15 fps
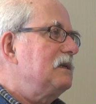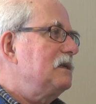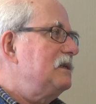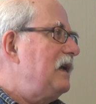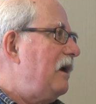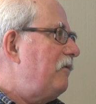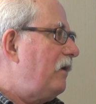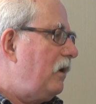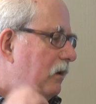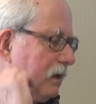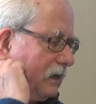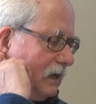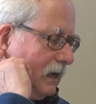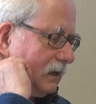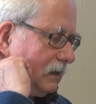a staff
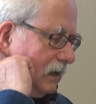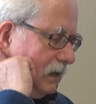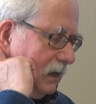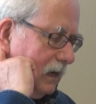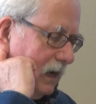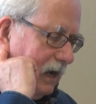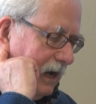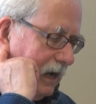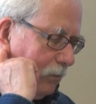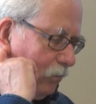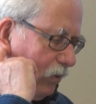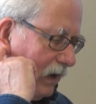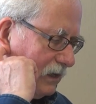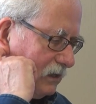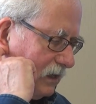architect and
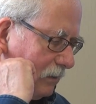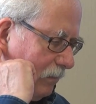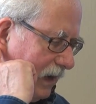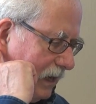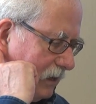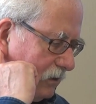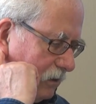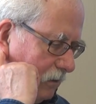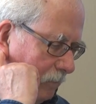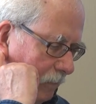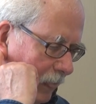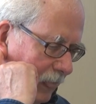project manager.